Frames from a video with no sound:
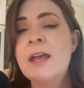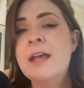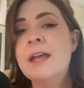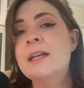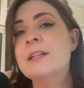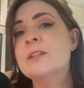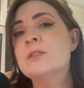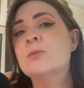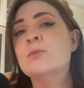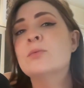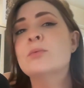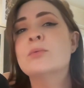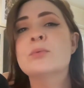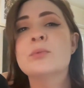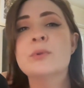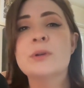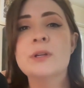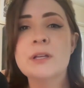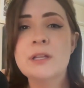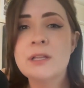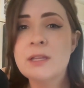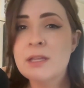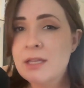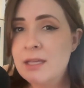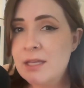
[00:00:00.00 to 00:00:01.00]
It's
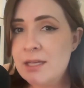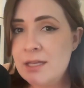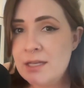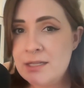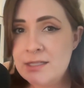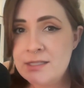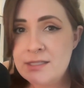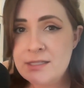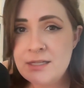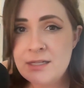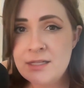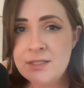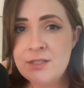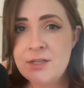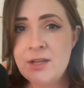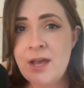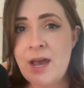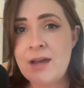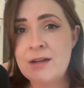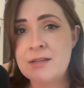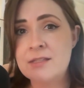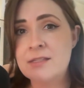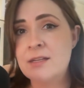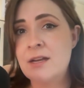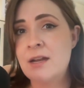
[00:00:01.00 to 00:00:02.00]
really easy to
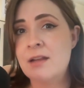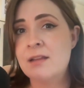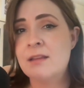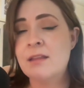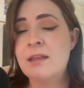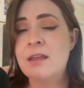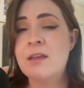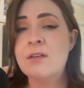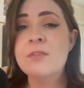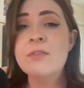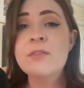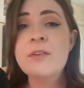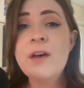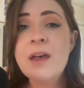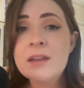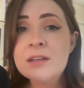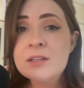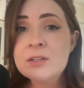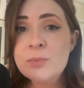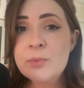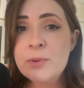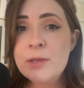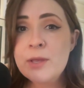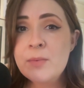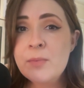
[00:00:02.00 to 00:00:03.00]
accidentally
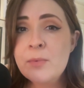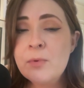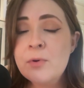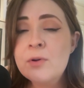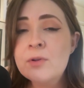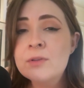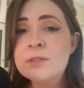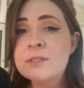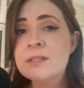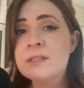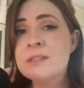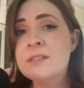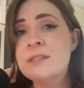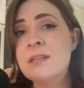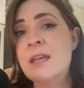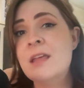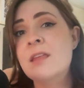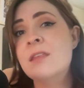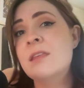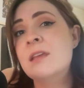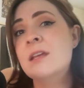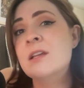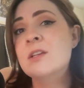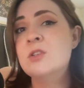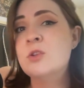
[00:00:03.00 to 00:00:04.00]
offend people, to say
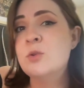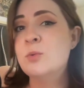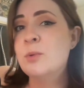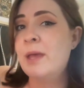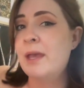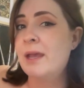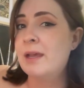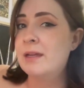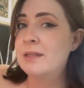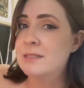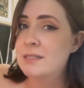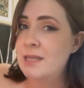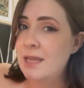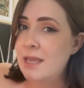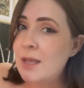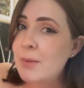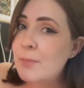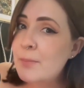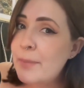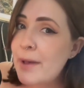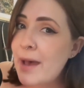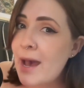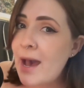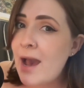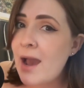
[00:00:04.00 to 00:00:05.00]
things you can't
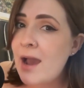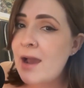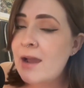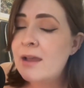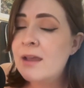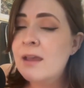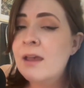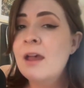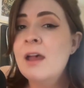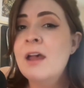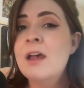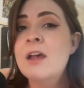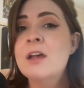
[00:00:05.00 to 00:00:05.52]
take back.